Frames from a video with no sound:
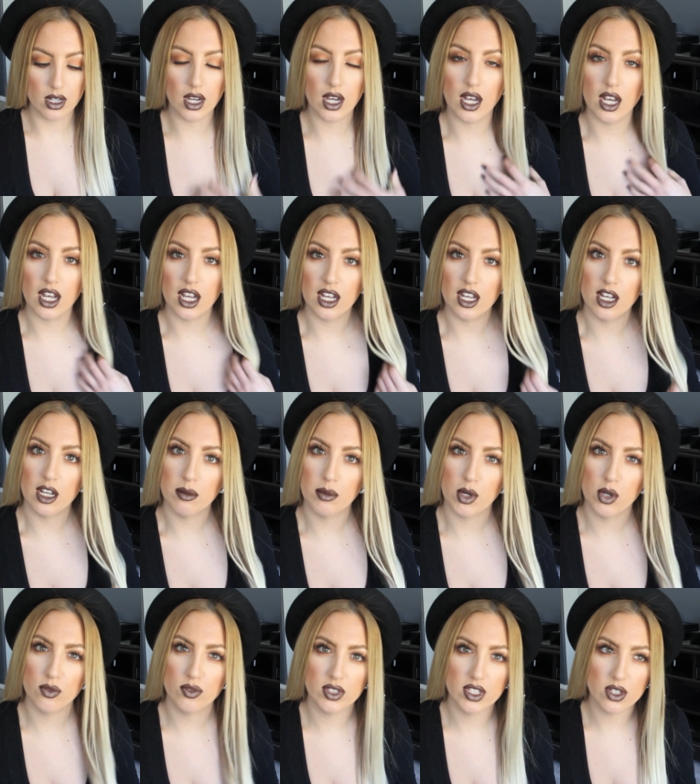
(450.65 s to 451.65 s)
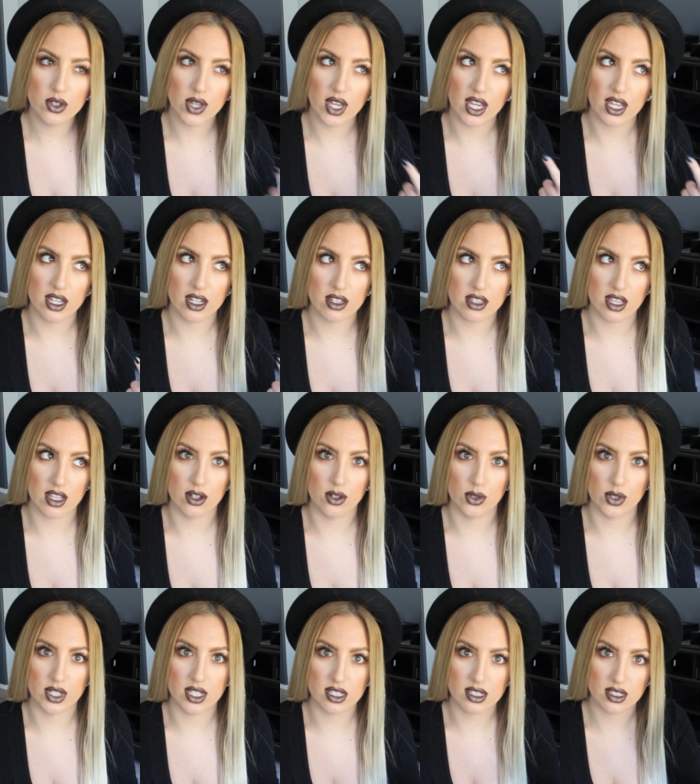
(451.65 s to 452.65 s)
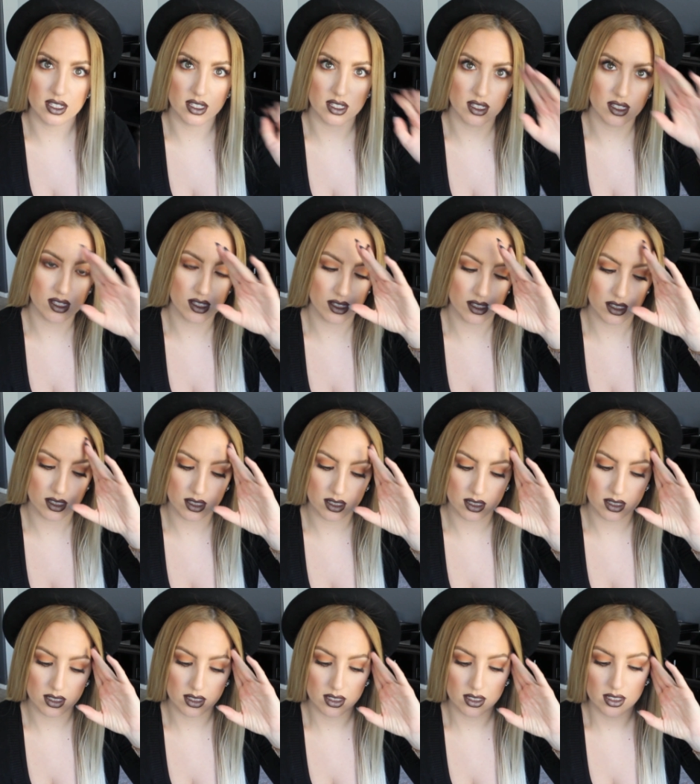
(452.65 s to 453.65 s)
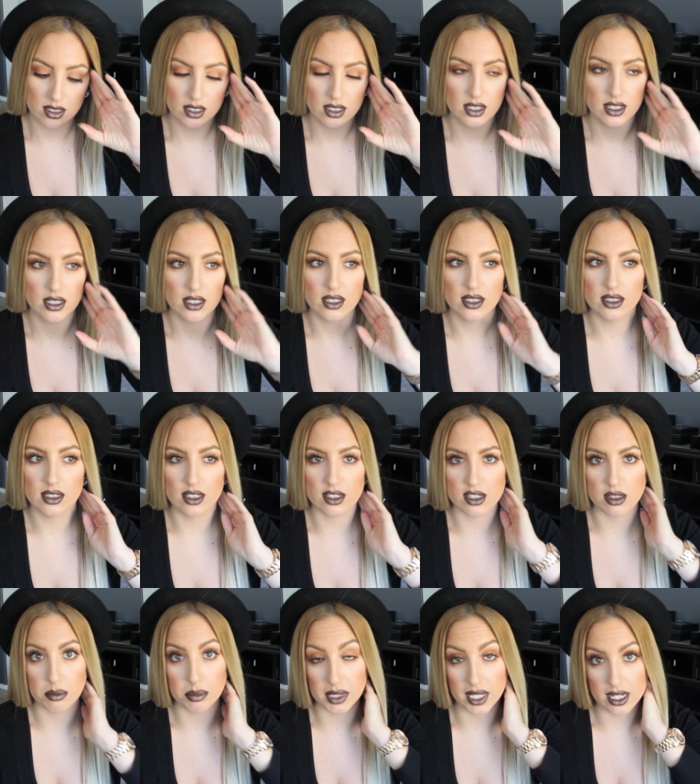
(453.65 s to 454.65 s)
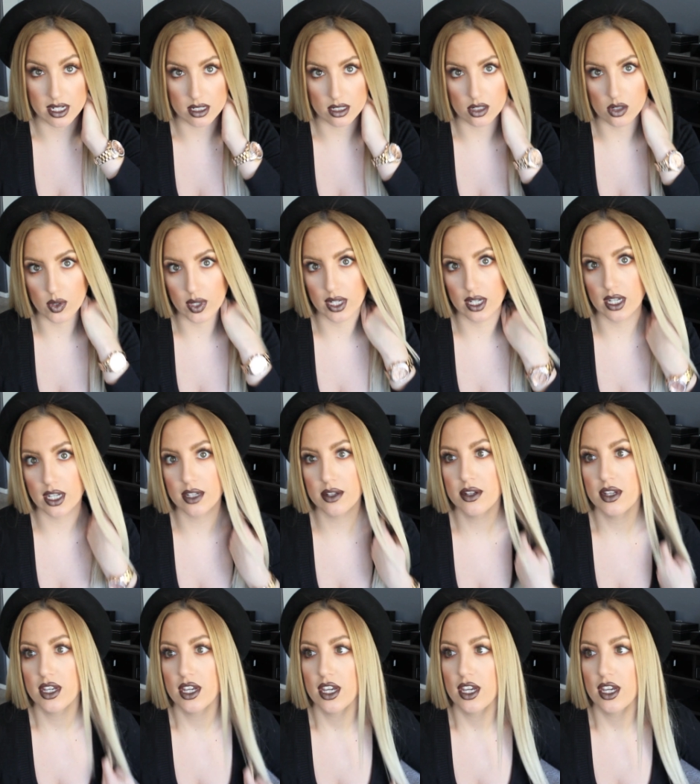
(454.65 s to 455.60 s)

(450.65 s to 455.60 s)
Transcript: Um, hopefully you can't hear that noise because there's a blender going on.